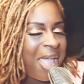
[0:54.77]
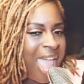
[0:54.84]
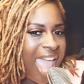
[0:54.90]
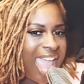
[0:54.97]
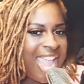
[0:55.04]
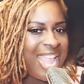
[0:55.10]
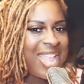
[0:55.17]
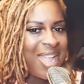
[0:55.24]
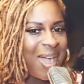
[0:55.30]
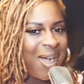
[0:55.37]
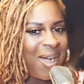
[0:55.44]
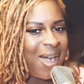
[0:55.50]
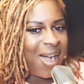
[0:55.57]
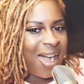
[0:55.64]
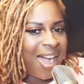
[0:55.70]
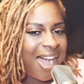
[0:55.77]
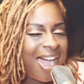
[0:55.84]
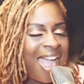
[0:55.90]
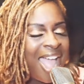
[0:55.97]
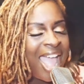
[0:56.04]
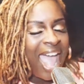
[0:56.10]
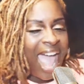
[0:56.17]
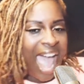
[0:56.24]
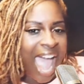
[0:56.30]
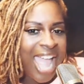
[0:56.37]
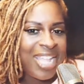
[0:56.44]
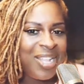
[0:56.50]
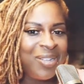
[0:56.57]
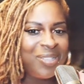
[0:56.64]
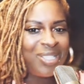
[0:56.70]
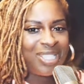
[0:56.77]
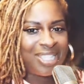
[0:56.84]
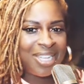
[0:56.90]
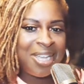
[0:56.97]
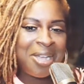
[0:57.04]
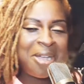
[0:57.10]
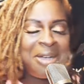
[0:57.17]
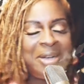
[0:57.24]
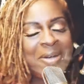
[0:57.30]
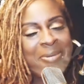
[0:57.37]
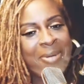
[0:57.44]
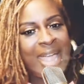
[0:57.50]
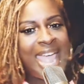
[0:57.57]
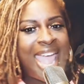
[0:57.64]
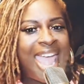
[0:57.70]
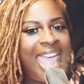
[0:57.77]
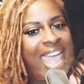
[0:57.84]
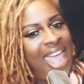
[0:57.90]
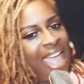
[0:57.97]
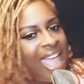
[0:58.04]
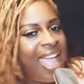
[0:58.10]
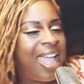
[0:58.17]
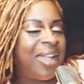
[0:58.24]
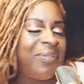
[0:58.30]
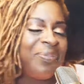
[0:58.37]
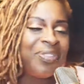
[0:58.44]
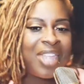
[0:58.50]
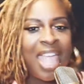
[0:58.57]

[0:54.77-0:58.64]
Hey, y'all. How you doing?